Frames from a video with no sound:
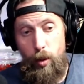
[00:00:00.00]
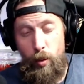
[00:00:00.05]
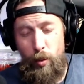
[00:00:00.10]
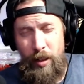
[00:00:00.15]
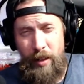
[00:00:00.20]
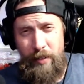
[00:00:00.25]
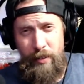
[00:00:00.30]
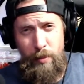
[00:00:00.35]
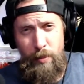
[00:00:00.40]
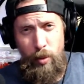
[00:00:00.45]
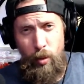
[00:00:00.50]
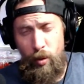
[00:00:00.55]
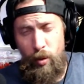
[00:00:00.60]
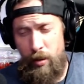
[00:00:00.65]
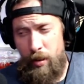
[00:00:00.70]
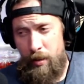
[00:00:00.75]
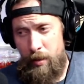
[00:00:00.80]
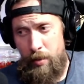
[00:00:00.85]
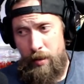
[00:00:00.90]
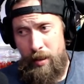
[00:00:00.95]
or whatever
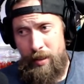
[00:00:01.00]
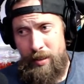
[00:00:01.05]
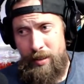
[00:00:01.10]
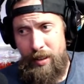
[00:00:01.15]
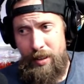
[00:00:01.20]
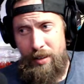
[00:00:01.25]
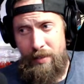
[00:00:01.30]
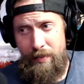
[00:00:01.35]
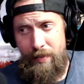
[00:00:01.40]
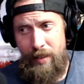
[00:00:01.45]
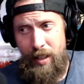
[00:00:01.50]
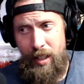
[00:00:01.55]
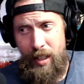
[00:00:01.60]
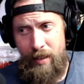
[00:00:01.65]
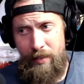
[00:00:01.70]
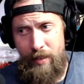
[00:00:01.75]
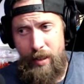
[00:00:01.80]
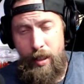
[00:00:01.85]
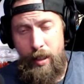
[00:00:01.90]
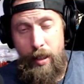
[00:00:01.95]
port on the PlayStation
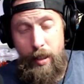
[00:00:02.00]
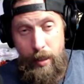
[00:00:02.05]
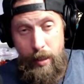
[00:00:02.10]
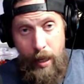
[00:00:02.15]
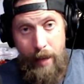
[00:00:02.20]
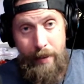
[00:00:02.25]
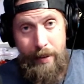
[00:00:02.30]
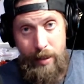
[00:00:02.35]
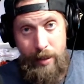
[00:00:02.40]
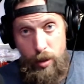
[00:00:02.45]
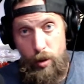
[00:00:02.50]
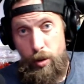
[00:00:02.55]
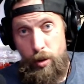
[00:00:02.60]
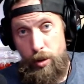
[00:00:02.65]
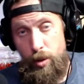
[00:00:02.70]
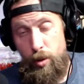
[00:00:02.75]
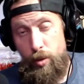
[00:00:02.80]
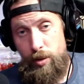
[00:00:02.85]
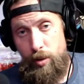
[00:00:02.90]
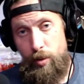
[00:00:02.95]
5, I think you
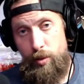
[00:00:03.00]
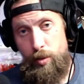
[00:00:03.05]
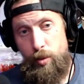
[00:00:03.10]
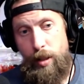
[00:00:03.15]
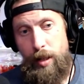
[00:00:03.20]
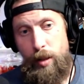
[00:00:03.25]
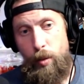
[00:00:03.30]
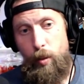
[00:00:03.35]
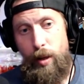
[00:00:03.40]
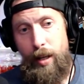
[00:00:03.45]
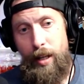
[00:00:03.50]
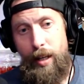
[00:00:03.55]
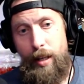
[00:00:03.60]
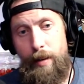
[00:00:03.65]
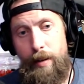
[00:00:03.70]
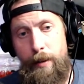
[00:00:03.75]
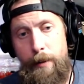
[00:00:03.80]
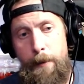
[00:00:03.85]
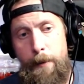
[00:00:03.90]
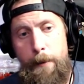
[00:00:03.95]
can use those right
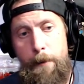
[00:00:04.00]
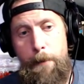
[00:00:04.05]
away.